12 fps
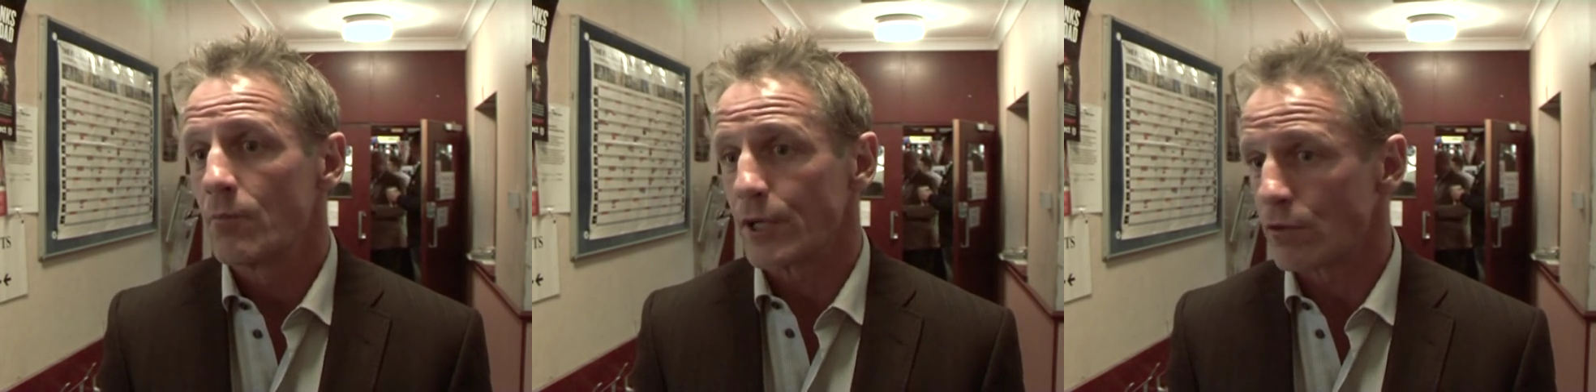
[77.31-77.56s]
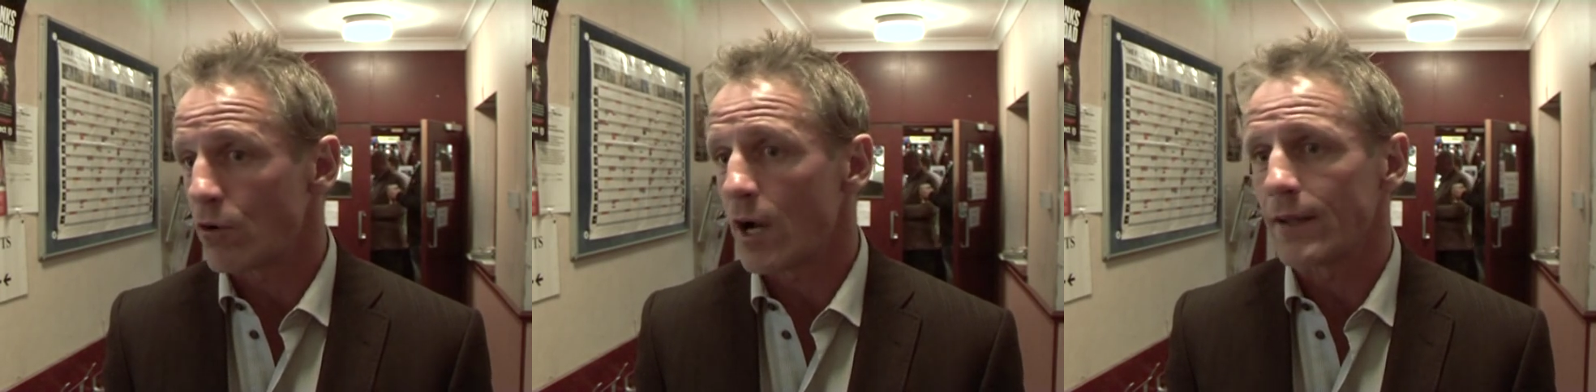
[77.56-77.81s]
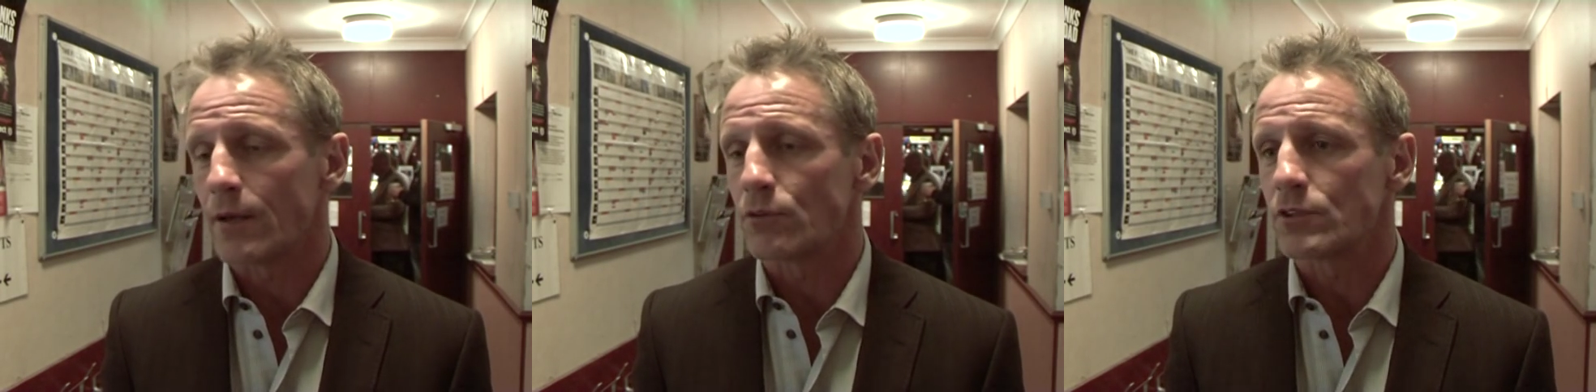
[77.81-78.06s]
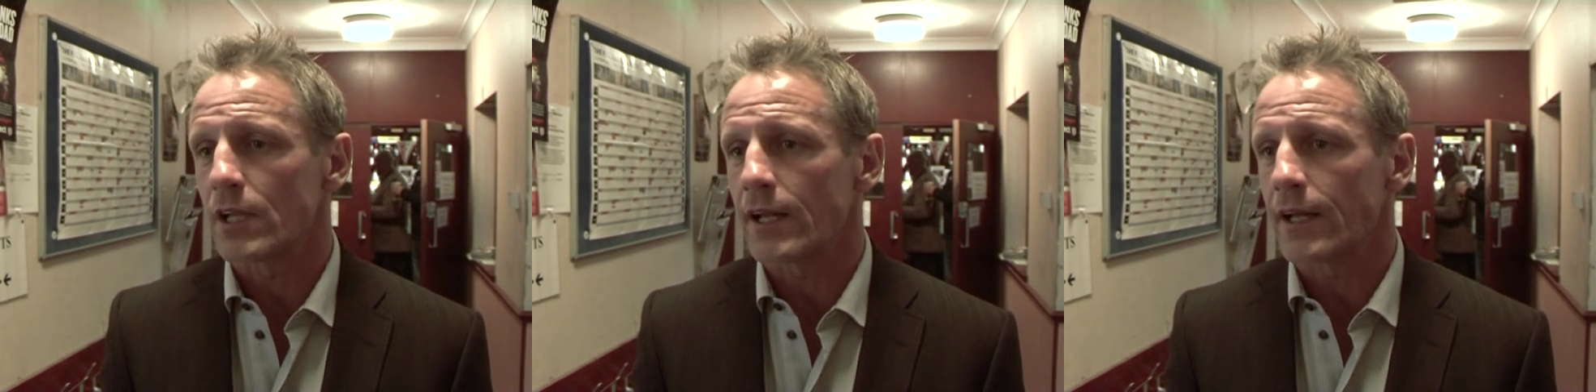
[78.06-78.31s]
but you're right, there
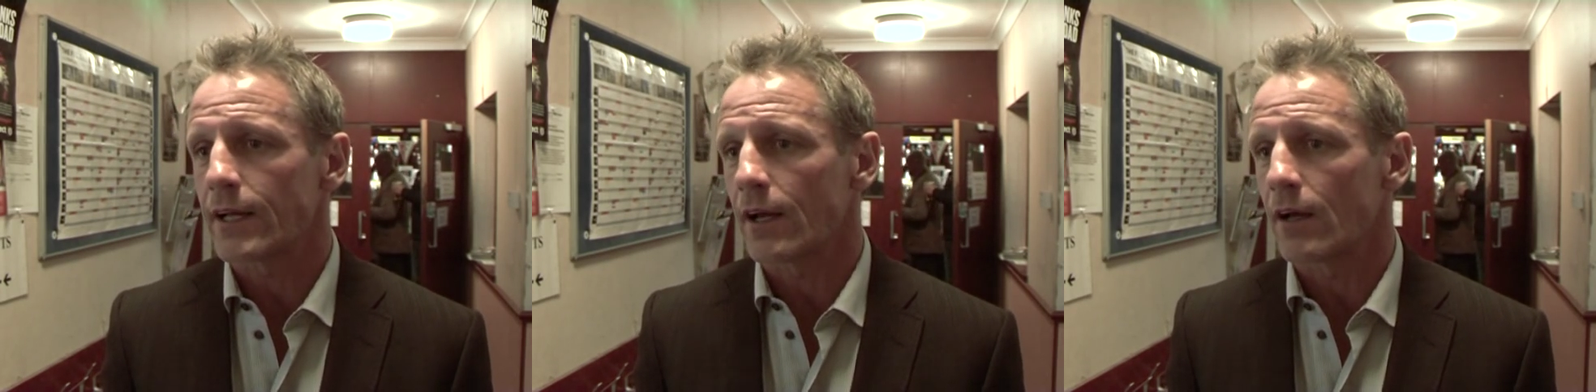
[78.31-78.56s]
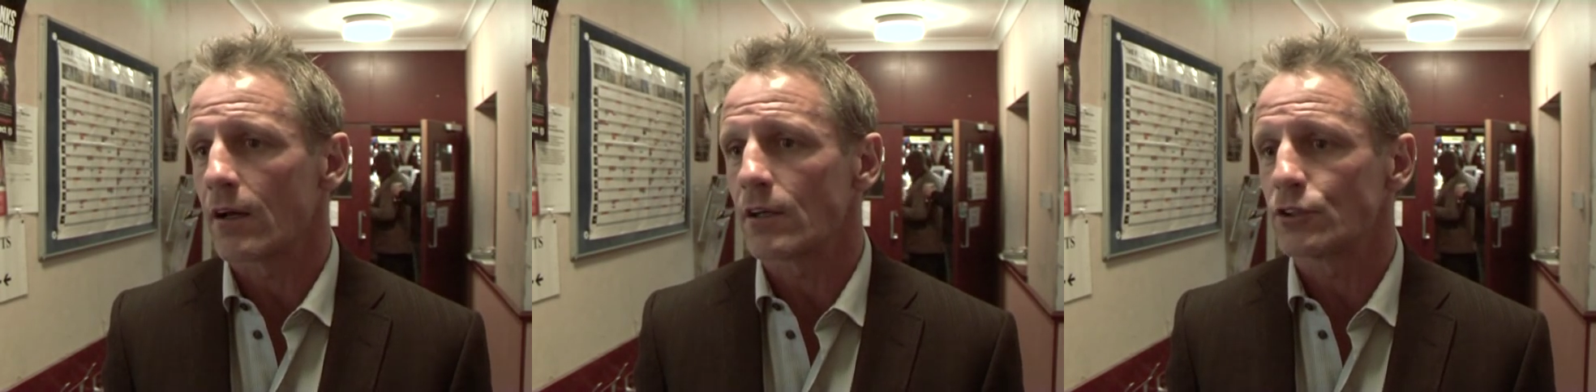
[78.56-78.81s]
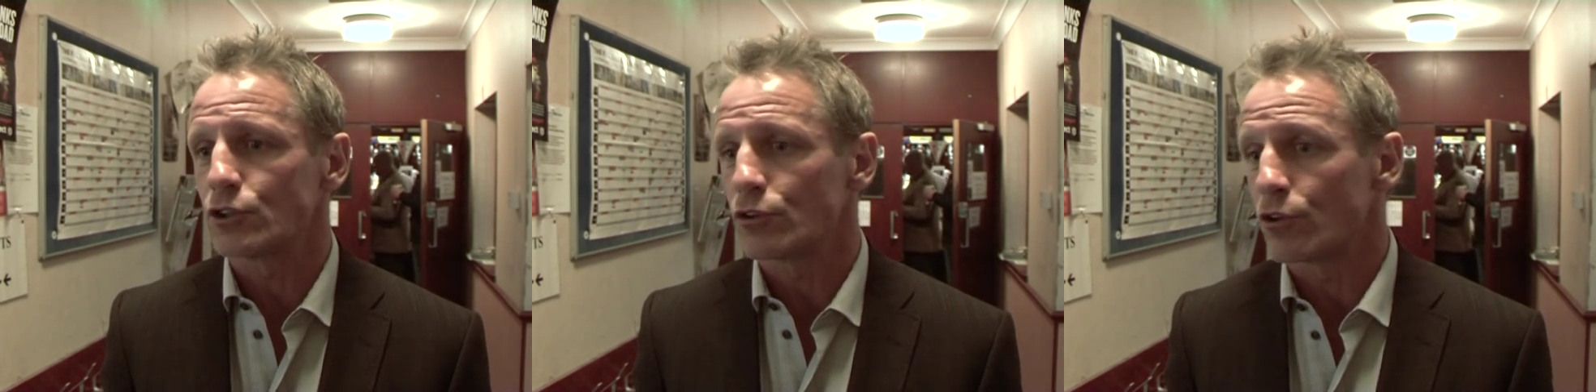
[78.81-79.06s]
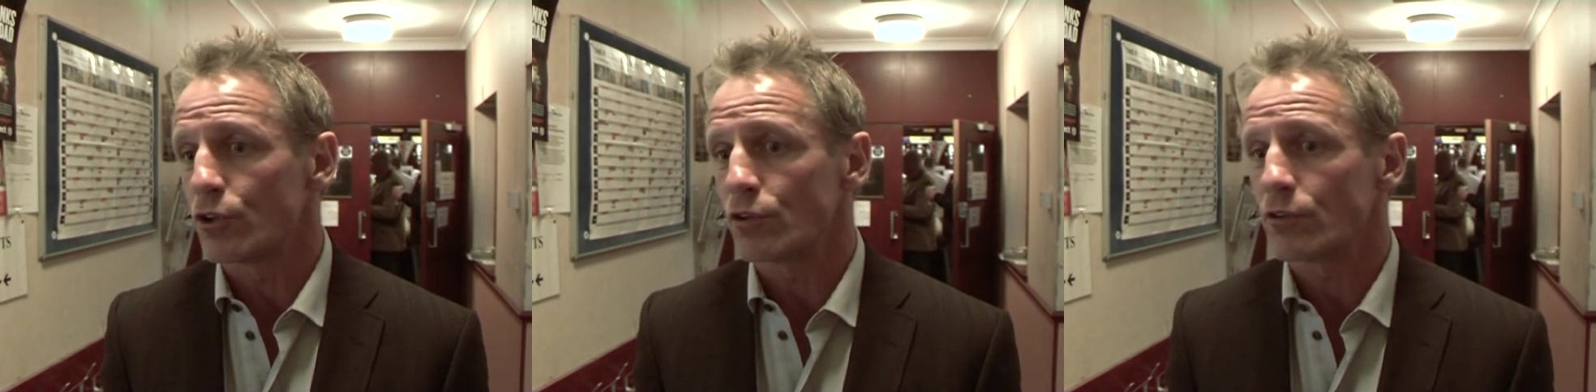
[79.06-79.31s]
was Lineker,
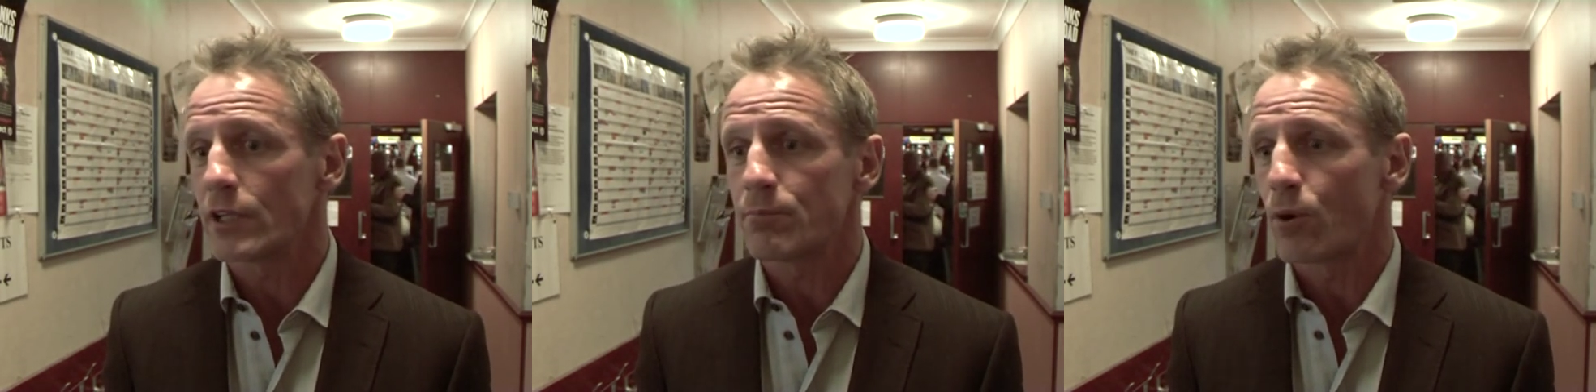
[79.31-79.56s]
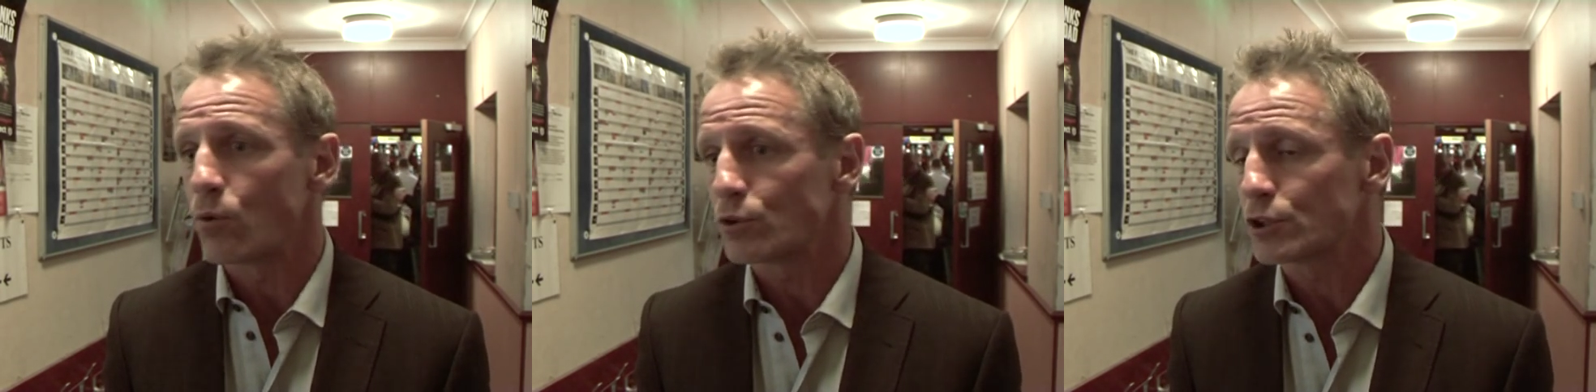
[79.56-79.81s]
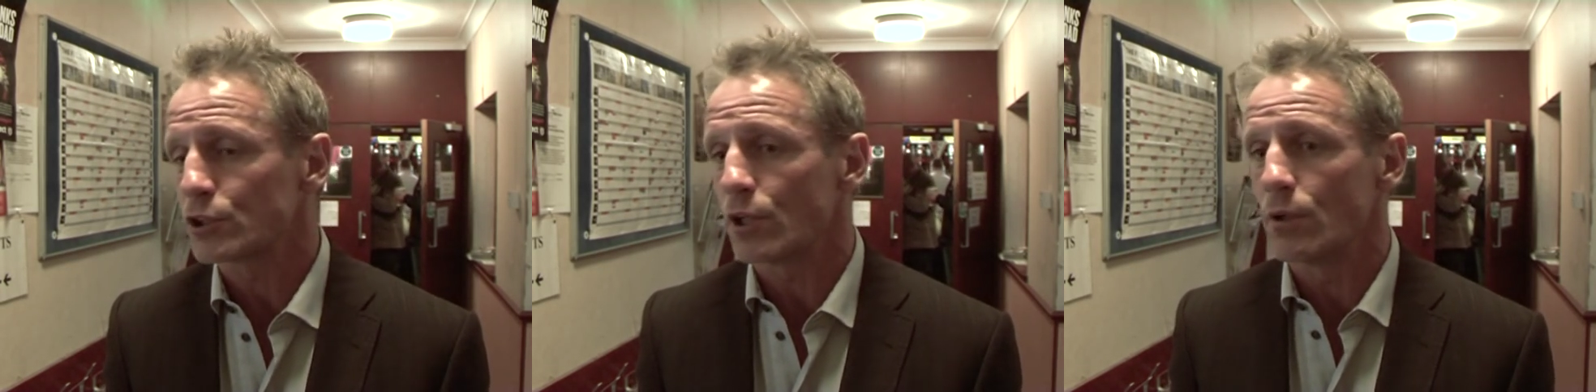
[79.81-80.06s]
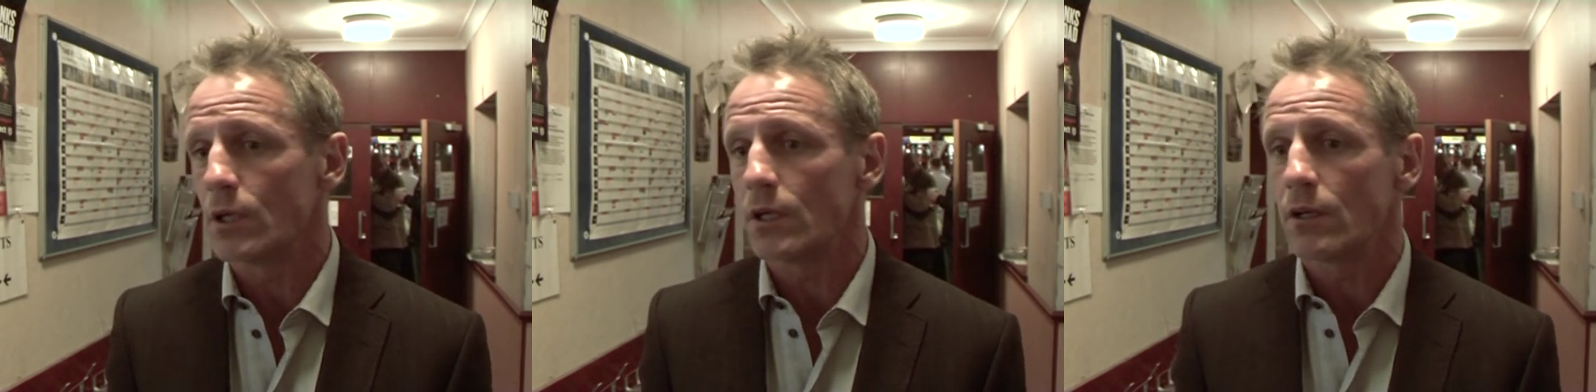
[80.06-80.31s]
Drury, Paul
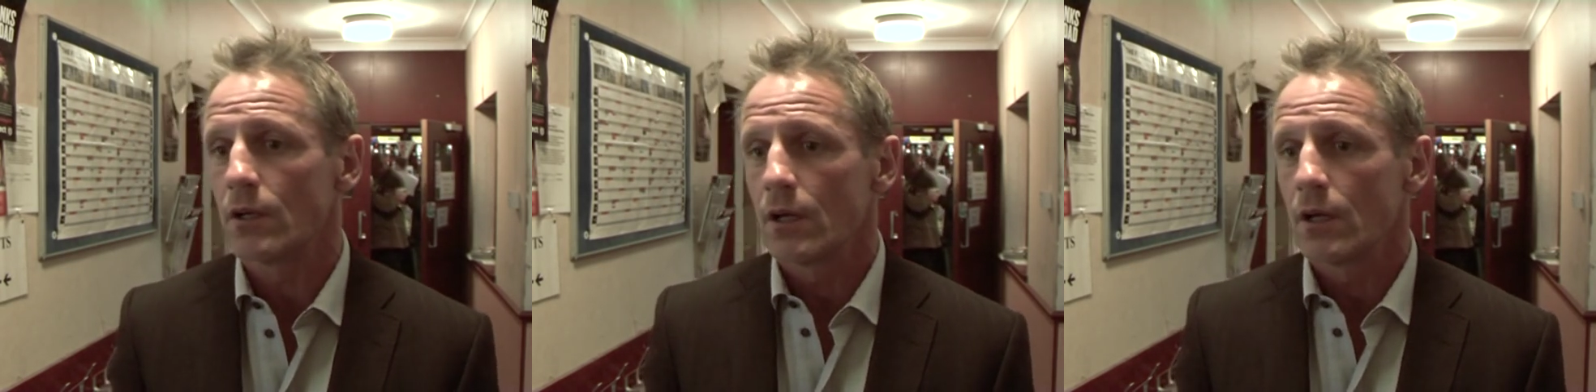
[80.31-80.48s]
Stewart.